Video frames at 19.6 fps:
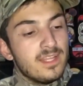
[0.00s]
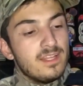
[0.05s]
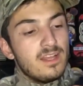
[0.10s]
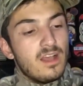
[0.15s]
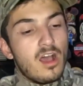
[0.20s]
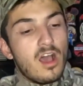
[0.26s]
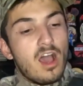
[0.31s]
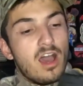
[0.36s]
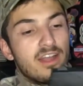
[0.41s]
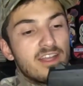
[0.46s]

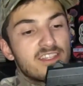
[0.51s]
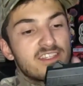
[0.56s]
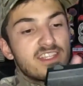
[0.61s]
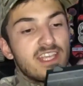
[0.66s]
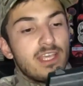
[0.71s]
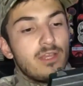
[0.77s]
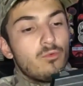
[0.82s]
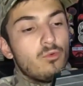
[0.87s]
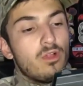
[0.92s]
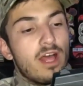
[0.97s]

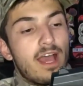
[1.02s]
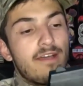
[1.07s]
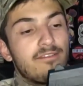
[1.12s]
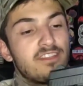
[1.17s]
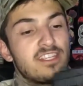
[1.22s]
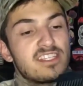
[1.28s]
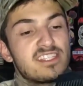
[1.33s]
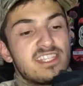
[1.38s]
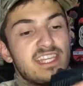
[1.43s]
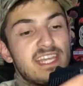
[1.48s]
Honestly, we'll have
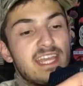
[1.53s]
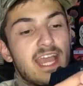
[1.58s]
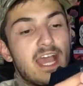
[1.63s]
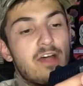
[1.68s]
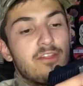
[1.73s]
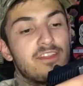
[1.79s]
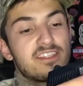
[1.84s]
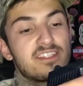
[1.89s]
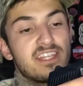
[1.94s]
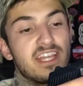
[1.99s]
to see how
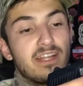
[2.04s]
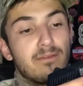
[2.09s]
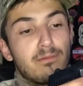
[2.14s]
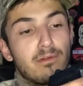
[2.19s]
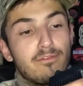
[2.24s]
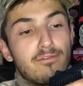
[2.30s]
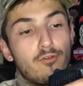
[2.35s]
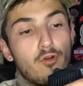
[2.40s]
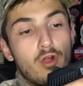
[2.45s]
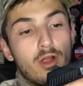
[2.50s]
this thing
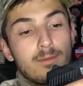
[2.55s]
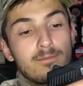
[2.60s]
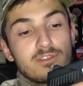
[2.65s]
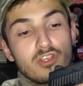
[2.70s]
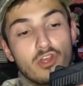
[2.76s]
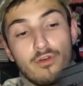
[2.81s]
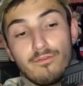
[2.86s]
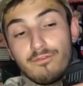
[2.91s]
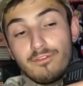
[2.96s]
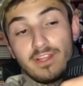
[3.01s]
performs.
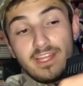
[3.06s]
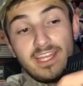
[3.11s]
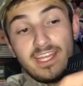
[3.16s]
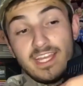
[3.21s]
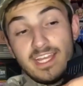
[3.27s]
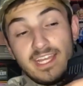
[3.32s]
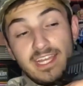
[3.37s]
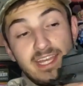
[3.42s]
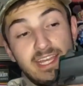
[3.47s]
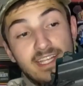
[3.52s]
Hopefully
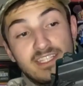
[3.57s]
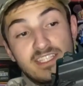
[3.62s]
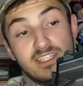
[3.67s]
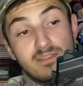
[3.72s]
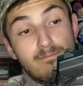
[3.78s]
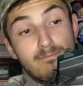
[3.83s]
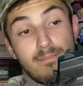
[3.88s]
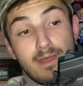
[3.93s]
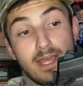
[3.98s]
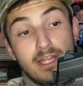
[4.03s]
it's
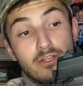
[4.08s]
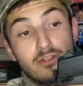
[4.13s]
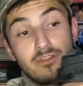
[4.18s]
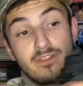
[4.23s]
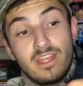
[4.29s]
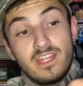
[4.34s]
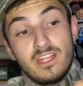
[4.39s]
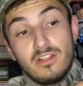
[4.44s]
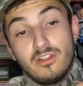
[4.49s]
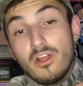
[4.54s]
better
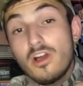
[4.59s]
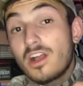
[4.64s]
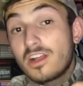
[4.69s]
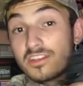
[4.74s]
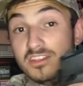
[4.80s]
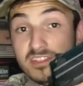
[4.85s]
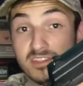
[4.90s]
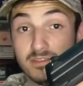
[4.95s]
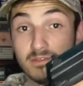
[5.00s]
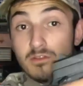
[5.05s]
than it
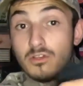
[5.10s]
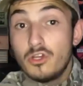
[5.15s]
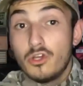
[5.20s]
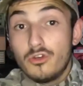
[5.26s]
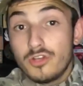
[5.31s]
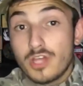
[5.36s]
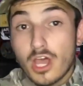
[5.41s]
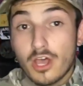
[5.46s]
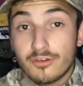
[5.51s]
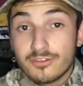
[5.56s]
looks. Who
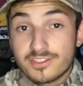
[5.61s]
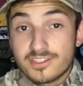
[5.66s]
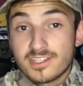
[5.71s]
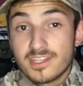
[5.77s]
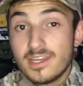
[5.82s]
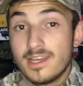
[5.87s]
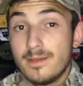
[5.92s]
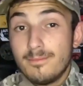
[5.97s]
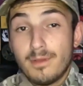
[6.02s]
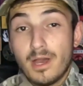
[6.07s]
knows?
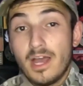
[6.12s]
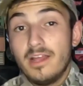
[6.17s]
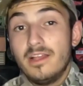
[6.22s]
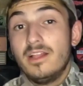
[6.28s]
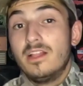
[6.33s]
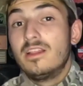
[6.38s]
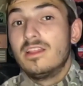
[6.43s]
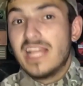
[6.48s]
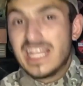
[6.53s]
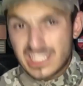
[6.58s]

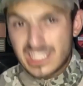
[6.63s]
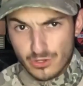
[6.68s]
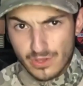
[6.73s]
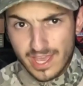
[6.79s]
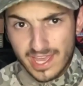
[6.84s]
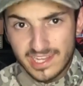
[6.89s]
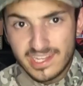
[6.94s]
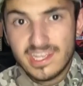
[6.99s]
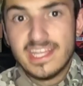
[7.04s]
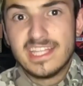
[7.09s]
But let's go
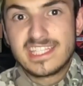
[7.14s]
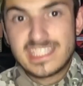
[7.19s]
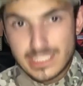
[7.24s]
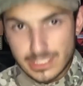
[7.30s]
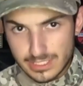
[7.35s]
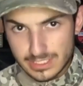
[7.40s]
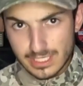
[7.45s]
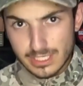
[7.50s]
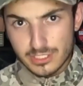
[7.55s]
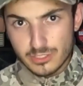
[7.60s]
ahead and see
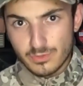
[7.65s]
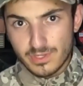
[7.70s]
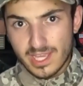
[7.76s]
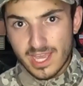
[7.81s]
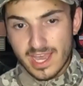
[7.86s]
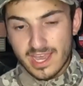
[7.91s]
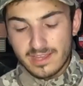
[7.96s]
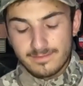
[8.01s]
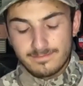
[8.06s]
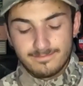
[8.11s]
what else we
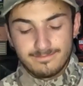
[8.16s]
got.